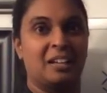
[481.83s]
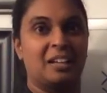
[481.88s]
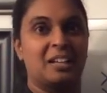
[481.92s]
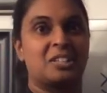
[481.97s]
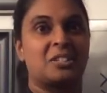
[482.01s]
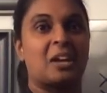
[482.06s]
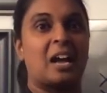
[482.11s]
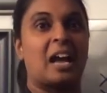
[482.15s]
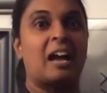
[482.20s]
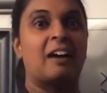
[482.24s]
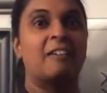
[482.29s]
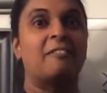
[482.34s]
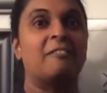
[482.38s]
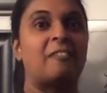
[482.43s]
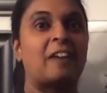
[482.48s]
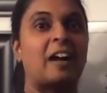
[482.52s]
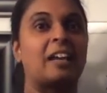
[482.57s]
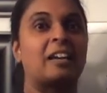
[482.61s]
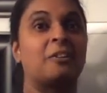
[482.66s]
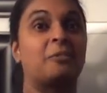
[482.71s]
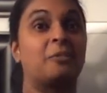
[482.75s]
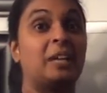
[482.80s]
So have
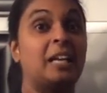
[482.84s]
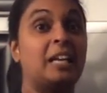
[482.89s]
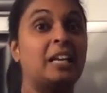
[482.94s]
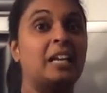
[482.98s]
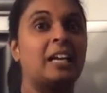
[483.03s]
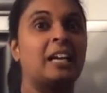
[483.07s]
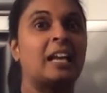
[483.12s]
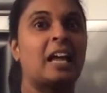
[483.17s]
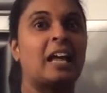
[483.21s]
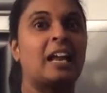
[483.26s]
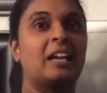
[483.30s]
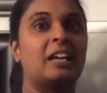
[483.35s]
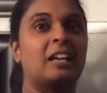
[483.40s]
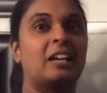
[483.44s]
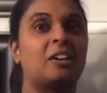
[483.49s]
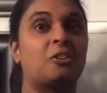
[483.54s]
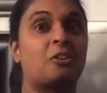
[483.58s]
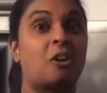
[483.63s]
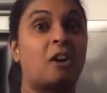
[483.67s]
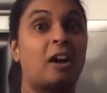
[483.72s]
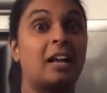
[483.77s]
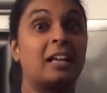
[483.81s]
fun reading and
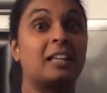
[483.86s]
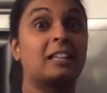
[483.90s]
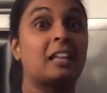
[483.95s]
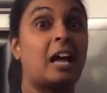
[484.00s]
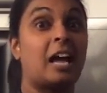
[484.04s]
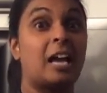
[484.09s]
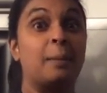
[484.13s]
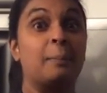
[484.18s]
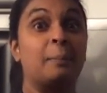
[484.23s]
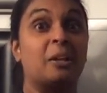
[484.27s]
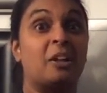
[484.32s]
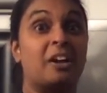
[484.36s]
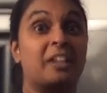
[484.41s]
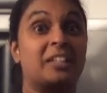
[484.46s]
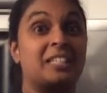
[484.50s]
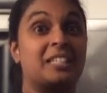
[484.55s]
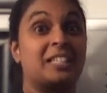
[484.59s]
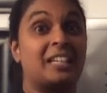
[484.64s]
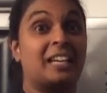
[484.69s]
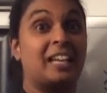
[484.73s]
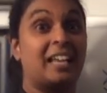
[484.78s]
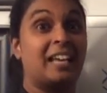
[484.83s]
drawing line plots
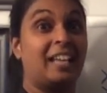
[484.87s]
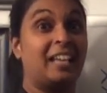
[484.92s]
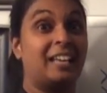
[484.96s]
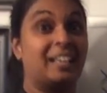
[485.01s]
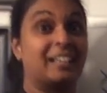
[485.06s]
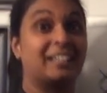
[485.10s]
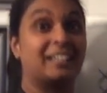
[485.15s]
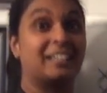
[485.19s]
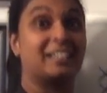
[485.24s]
today.